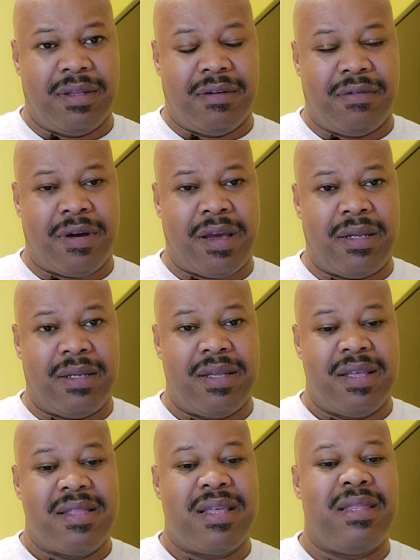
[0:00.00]
right,
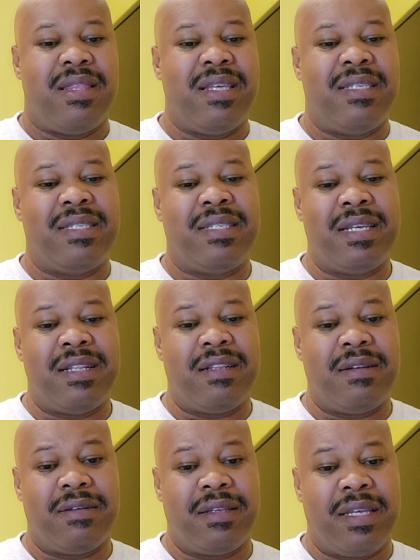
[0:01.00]
that they
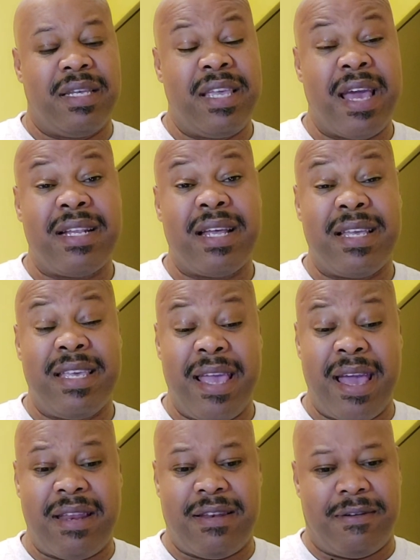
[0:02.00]
still, yet
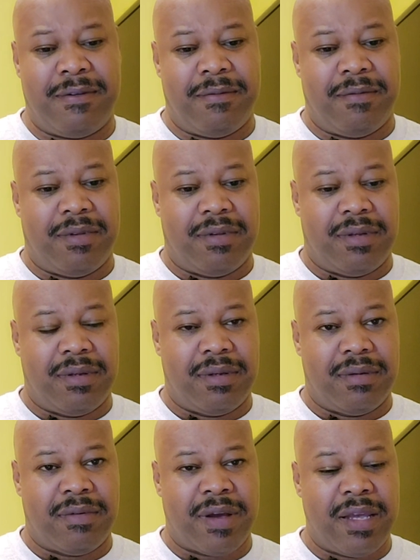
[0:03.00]
again,
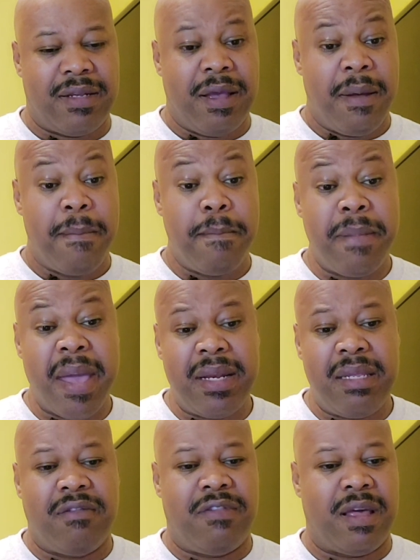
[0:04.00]
right,
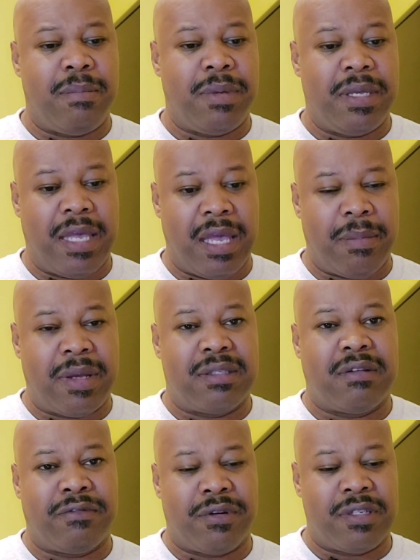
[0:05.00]
many of them became, as the
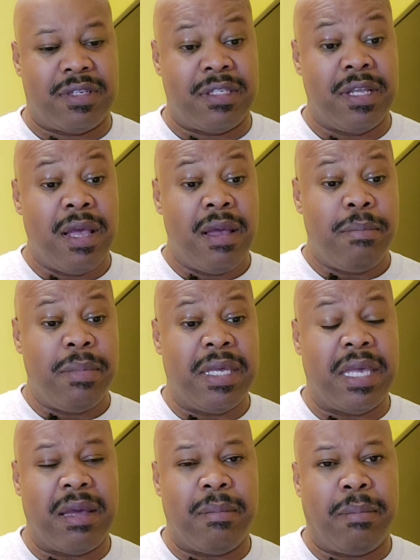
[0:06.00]
verse says,
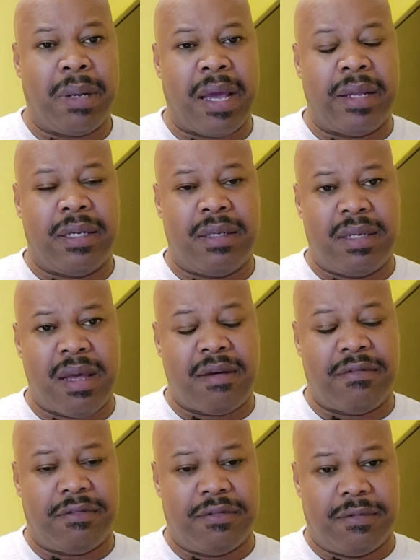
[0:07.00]
became blind and
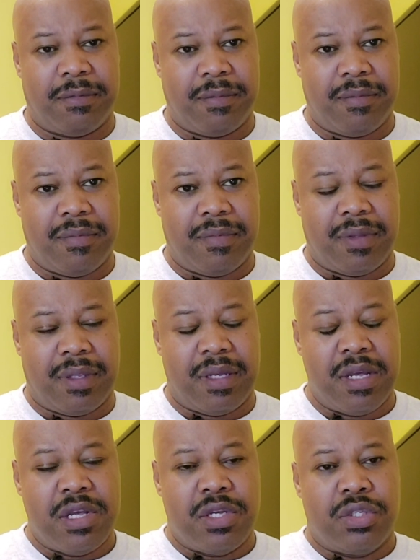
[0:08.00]
deaf.
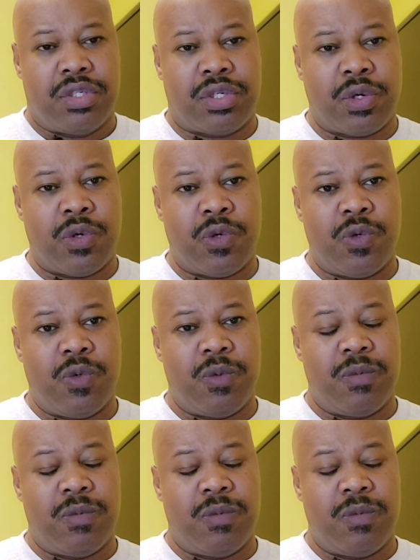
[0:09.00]
So